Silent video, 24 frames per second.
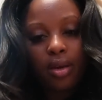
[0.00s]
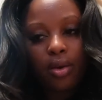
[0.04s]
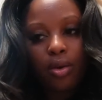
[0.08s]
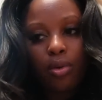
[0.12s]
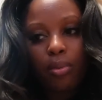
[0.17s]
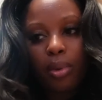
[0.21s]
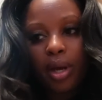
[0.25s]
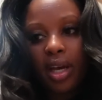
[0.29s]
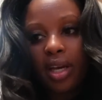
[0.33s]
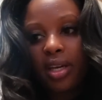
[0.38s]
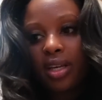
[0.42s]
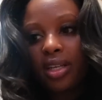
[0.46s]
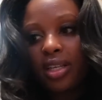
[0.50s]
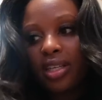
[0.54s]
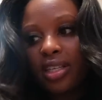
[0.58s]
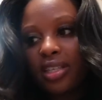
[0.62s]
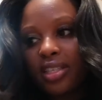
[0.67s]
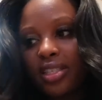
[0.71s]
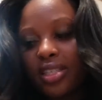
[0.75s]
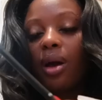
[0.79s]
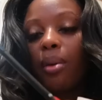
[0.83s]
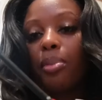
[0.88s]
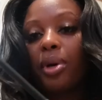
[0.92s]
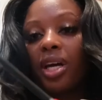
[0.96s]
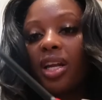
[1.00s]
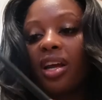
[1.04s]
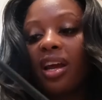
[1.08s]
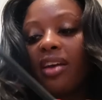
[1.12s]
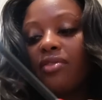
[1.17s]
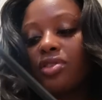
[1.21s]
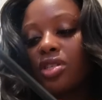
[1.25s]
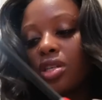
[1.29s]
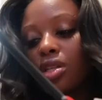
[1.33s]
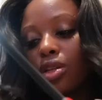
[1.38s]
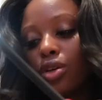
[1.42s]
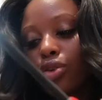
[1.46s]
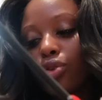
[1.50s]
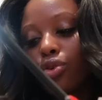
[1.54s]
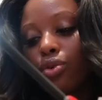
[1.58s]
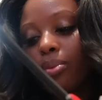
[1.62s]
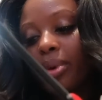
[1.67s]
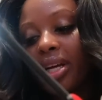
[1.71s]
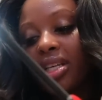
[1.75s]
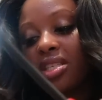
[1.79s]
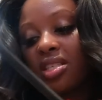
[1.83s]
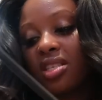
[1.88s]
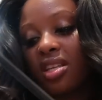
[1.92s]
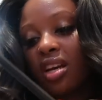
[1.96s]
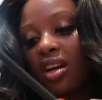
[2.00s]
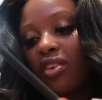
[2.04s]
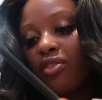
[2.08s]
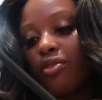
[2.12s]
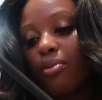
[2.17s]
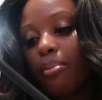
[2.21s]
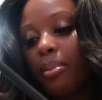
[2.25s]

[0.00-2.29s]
Oh my goodness. I'm gonna have to look through my stuff,